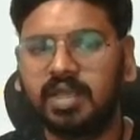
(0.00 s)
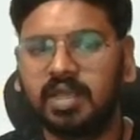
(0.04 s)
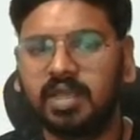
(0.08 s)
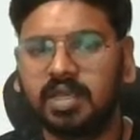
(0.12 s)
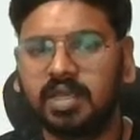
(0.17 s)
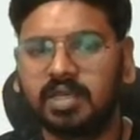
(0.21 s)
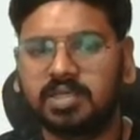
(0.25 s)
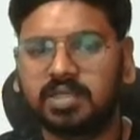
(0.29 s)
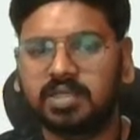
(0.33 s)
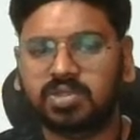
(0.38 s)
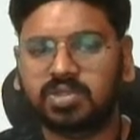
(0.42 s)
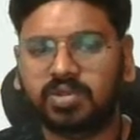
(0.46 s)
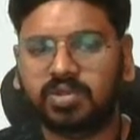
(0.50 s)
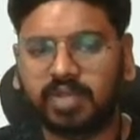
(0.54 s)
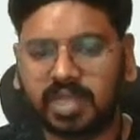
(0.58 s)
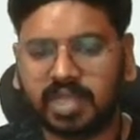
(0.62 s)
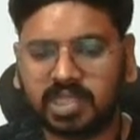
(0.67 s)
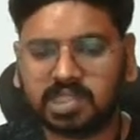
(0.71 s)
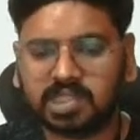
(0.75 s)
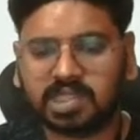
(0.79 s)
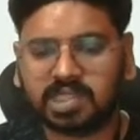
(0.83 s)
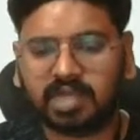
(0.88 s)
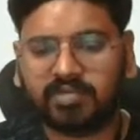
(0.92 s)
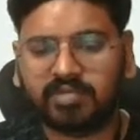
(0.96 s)
So
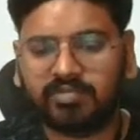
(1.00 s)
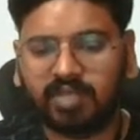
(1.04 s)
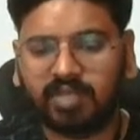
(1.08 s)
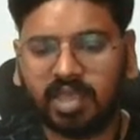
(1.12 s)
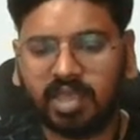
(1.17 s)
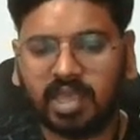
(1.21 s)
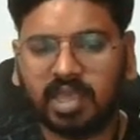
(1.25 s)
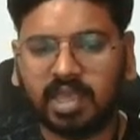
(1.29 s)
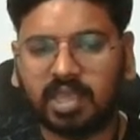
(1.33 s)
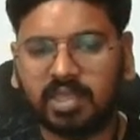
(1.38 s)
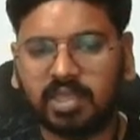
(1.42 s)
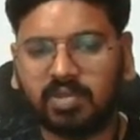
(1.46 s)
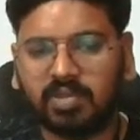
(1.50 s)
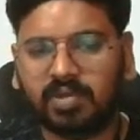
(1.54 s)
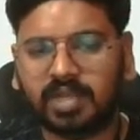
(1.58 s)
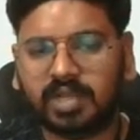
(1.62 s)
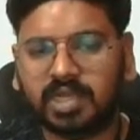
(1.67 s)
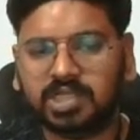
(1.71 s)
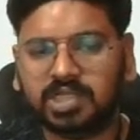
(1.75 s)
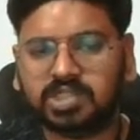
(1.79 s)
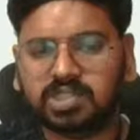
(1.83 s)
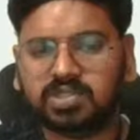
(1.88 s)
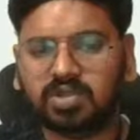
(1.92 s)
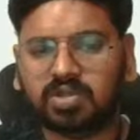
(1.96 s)
next of a, you'll
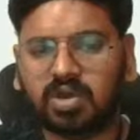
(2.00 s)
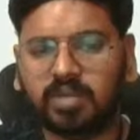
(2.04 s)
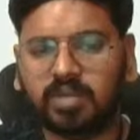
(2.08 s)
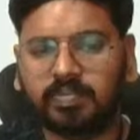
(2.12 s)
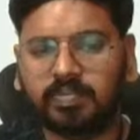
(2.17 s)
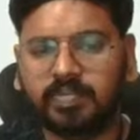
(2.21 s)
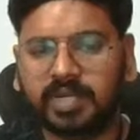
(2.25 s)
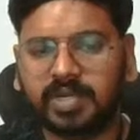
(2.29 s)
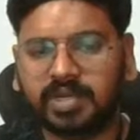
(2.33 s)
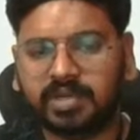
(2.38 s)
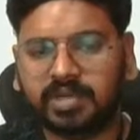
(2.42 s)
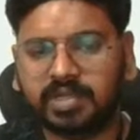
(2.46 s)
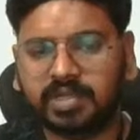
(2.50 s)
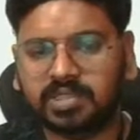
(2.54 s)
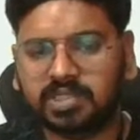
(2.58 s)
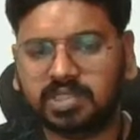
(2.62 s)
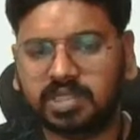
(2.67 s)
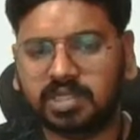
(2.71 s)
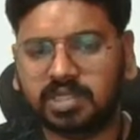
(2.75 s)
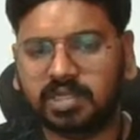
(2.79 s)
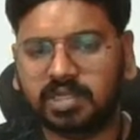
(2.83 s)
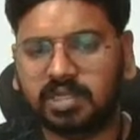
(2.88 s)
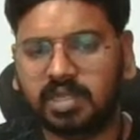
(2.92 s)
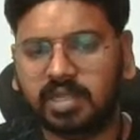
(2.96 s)
get stop
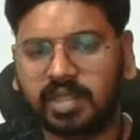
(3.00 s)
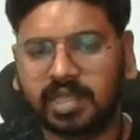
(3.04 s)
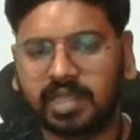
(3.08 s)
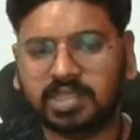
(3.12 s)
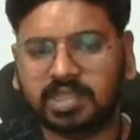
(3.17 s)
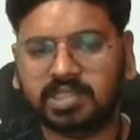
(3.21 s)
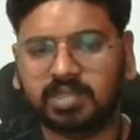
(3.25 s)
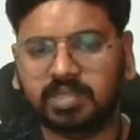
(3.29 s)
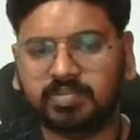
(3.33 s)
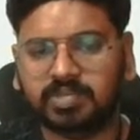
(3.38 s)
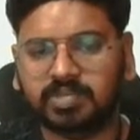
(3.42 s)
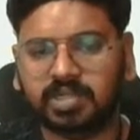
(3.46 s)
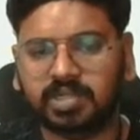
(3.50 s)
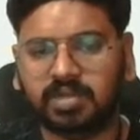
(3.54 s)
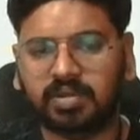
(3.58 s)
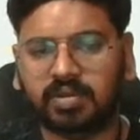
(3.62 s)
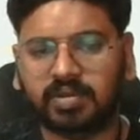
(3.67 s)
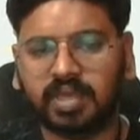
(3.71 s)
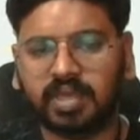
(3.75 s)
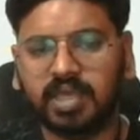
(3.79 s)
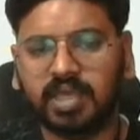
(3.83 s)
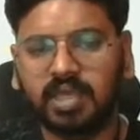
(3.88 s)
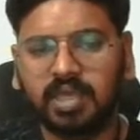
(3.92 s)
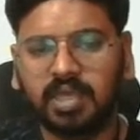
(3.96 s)
iteration exception.
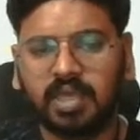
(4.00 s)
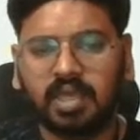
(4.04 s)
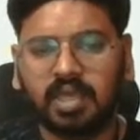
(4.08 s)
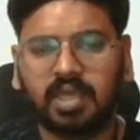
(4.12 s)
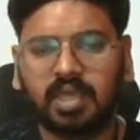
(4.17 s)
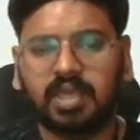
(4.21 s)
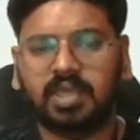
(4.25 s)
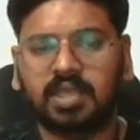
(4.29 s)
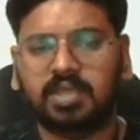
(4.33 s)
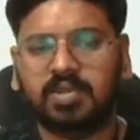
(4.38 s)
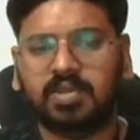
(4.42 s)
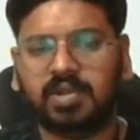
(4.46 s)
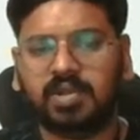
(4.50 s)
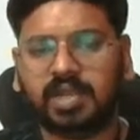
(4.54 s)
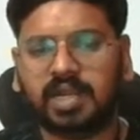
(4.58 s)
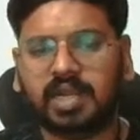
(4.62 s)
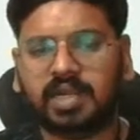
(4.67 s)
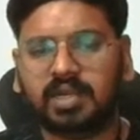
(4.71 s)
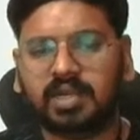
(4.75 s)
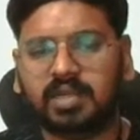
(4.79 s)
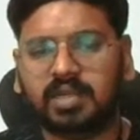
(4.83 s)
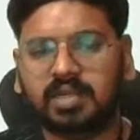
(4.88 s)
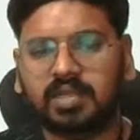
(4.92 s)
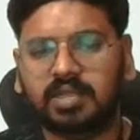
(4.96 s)
Okay, you'll
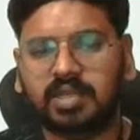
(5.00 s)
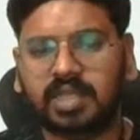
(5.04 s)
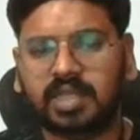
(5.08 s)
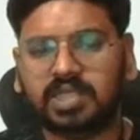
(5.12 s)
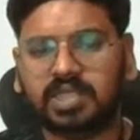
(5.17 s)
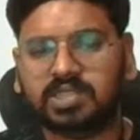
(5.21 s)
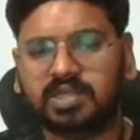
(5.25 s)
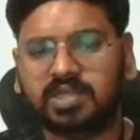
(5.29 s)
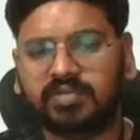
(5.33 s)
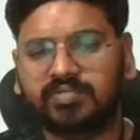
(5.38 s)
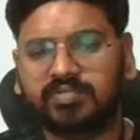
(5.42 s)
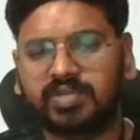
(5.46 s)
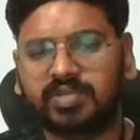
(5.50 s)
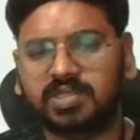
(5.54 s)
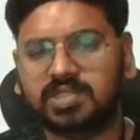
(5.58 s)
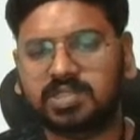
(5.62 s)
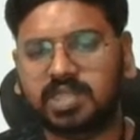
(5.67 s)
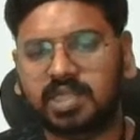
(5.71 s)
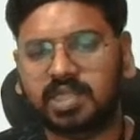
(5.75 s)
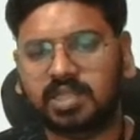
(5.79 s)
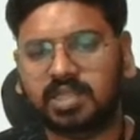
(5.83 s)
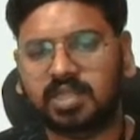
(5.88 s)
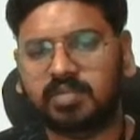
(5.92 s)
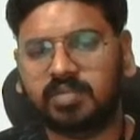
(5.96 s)
get next of a is
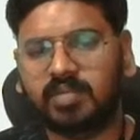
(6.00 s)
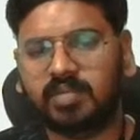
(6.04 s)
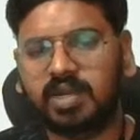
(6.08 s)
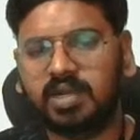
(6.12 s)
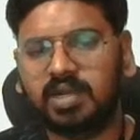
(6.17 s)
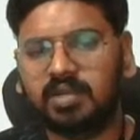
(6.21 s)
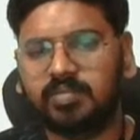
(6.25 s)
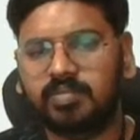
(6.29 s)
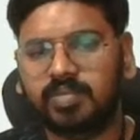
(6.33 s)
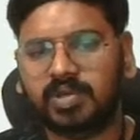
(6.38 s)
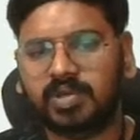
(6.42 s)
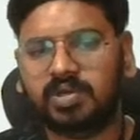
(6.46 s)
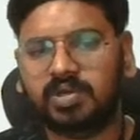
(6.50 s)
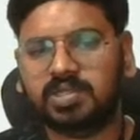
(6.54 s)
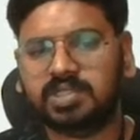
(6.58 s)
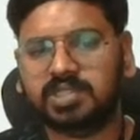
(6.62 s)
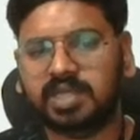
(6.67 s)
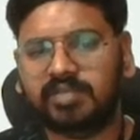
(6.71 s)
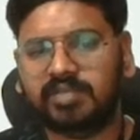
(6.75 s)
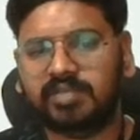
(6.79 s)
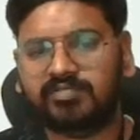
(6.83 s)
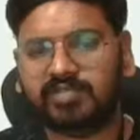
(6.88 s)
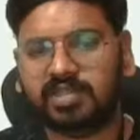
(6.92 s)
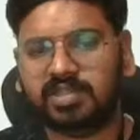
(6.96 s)
nothing but, because
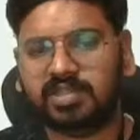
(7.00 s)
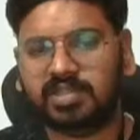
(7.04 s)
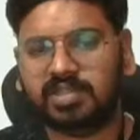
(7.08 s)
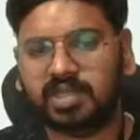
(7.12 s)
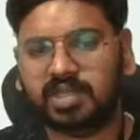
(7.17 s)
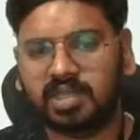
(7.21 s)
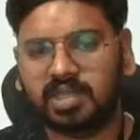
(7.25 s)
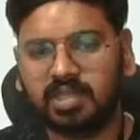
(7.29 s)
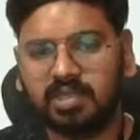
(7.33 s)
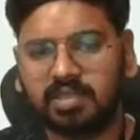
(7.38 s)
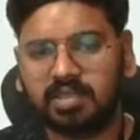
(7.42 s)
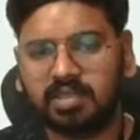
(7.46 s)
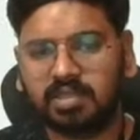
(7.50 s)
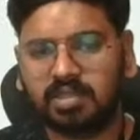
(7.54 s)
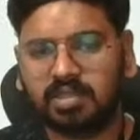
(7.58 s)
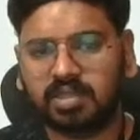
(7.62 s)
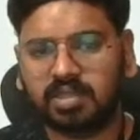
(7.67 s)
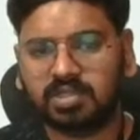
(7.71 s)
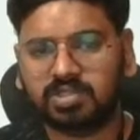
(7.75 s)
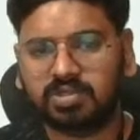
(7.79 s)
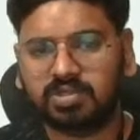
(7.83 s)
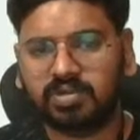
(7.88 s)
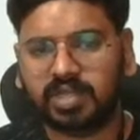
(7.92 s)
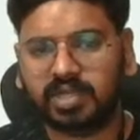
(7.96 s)
after 3 there
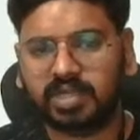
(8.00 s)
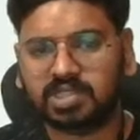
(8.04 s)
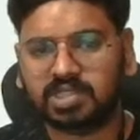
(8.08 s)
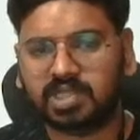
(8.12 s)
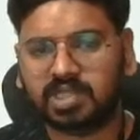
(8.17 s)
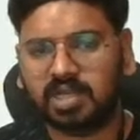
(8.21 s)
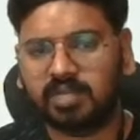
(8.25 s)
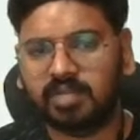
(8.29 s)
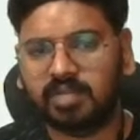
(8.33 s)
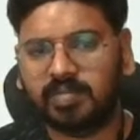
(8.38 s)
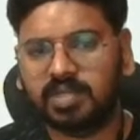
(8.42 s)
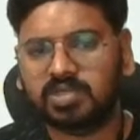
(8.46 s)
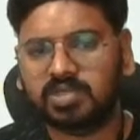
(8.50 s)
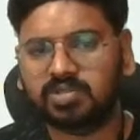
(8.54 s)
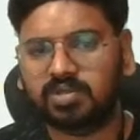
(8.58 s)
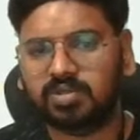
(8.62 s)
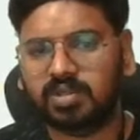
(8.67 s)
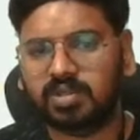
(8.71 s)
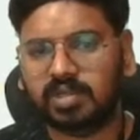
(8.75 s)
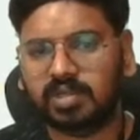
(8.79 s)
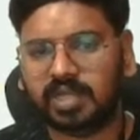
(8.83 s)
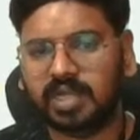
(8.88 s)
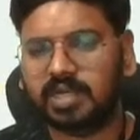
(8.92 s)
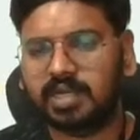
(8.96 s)
is no next element, so
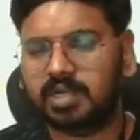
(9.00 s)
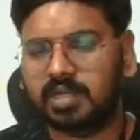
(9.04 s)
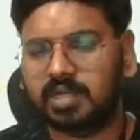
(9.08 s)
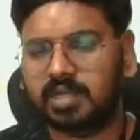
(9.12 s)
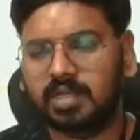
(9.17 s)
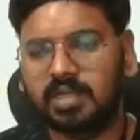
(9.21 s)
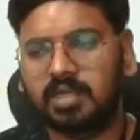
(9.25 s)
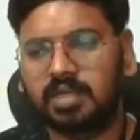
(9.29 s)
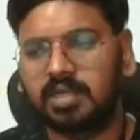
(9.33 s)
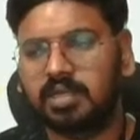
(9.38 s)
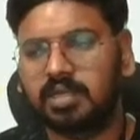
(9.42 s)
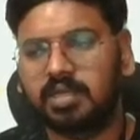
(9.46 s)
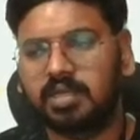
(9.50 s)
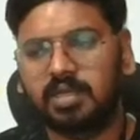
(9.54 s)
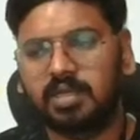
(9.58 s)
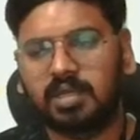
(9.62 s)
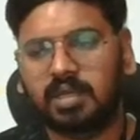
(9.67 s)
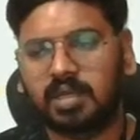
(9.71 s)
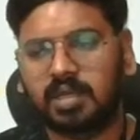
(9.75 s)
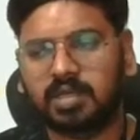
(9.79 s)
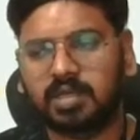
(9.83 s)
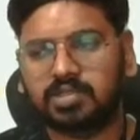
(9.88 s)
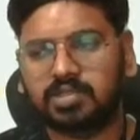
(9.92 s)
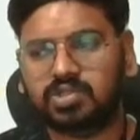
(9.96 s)
you'll get
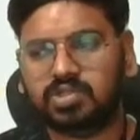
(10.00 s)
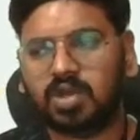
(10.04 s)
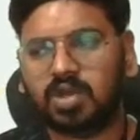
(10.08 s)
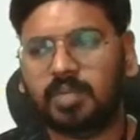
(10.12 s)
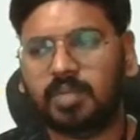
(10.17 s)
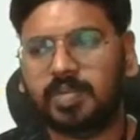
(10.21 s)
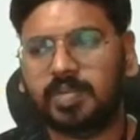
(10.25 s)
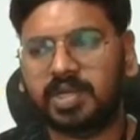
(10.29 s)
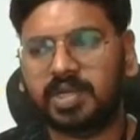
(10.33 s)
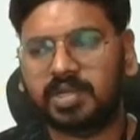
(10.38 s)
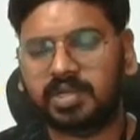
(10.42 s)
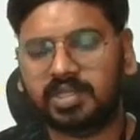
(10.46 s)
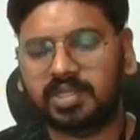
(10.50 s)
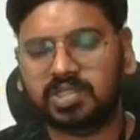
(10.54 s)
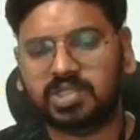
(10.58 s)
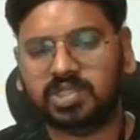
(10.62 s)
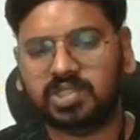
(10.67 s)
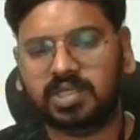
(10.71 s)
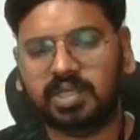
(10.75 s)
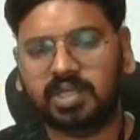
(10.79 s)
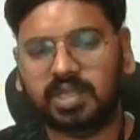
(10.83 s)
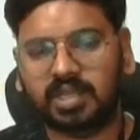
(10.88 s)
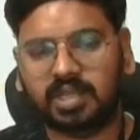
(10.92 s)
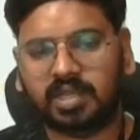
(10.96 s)
stop
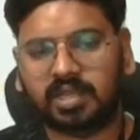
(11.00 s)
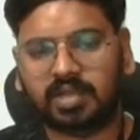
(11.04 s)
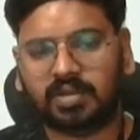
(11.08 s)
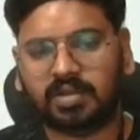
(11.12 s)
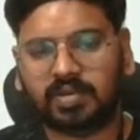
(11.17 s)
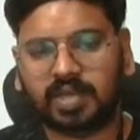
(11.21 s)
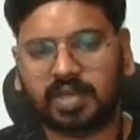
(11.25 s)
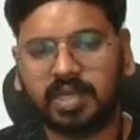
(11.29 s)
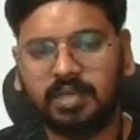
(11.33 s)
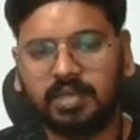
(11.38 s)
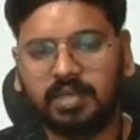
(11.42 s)
iteration error. Okay,